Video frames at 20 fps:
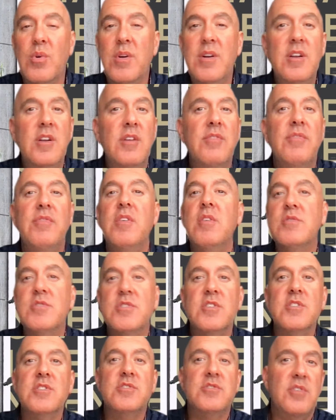What are your
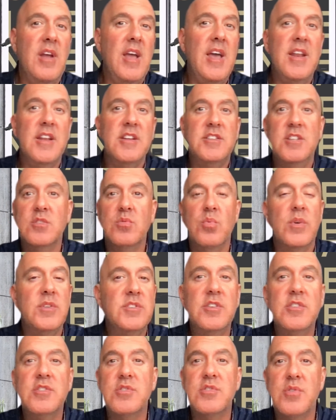future strategies?
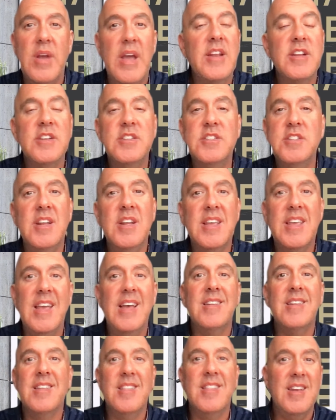What's your strategy to
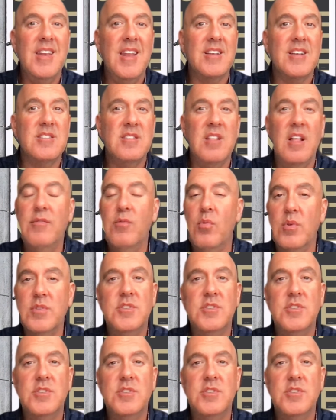get to the next level?